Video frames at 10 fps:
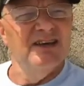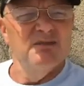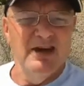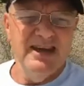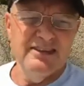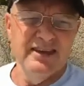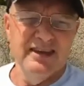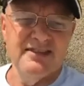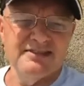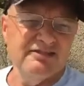the main thing
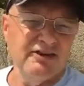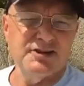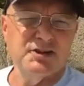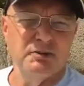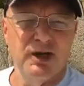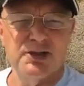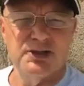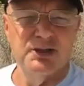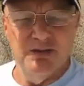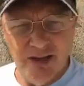is the first 2 weeks
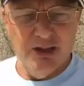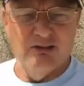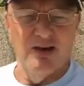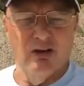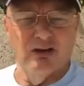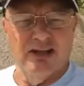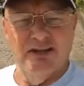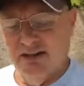you think you're on holiday.